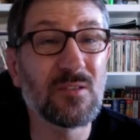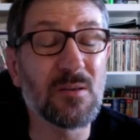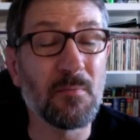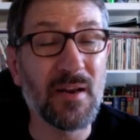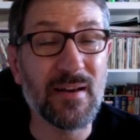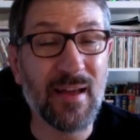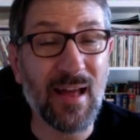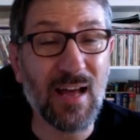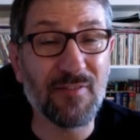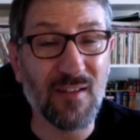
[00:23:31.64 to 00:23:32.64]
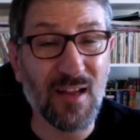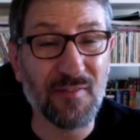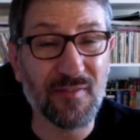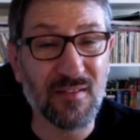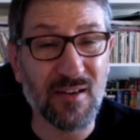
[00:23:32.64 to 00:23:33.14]
minute and a half
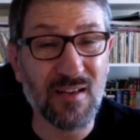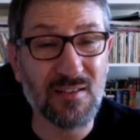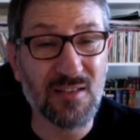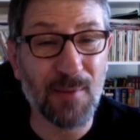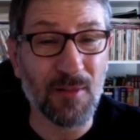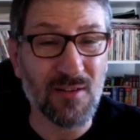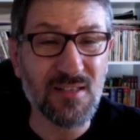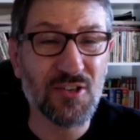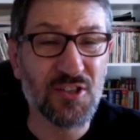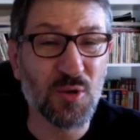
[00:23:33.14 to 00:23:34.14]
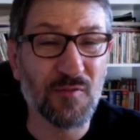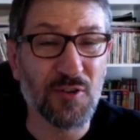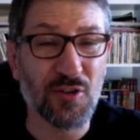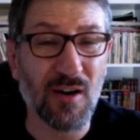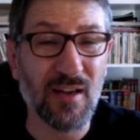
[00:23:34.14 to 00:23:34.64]
left. The lady on top, it looks like she's going for
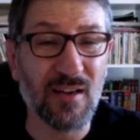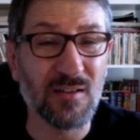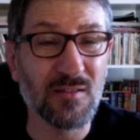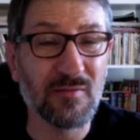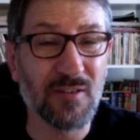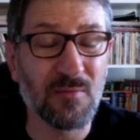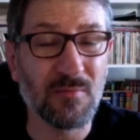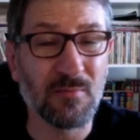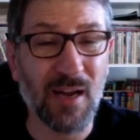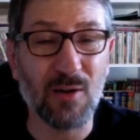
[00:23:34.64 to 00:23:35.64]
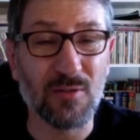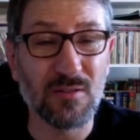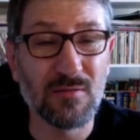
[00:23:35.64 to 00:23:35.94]
triangle from mount.